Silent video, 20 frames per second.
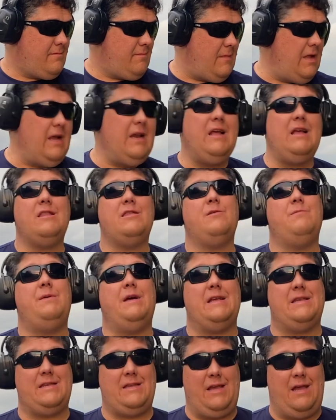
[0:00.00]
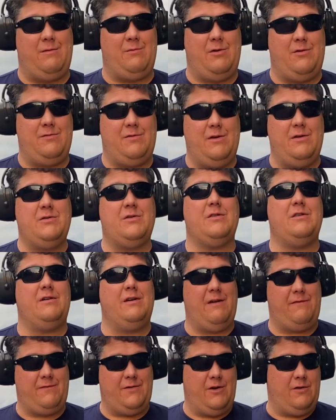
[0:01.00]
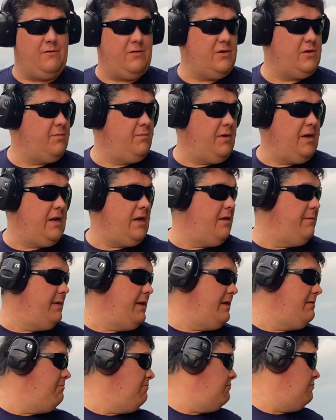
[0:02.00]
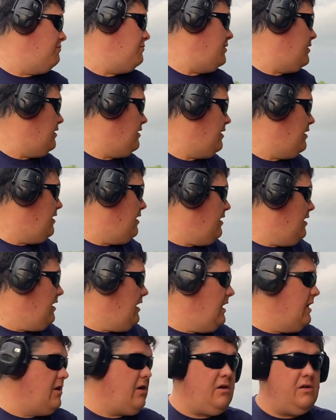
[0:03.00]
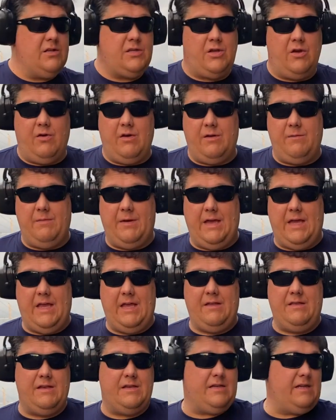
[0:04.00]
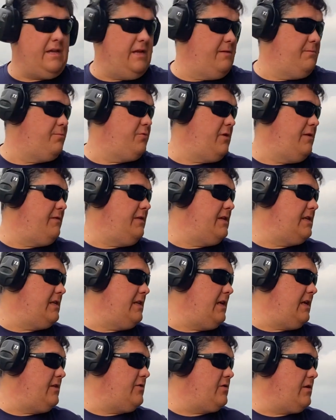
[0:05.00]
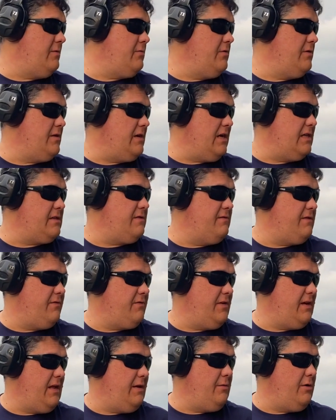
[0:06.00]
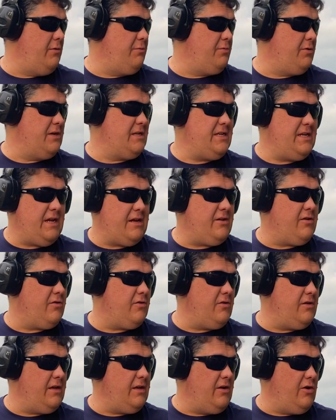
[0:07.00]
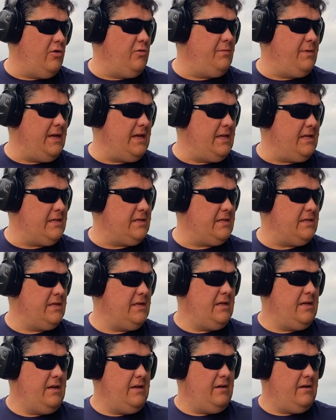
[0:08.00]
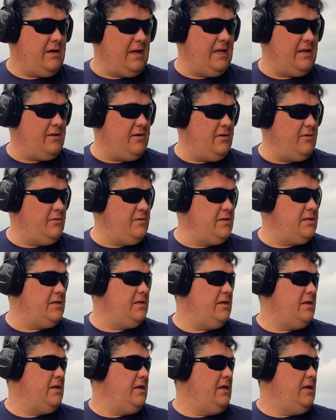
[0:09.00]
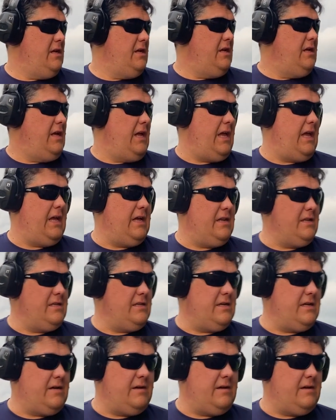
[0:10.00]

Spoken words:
ain't the best ammo. Those are the leftovers, but I mean, it all is going bang. This gun previously had trouble with lots of different ammo, particularly low base, light loads, and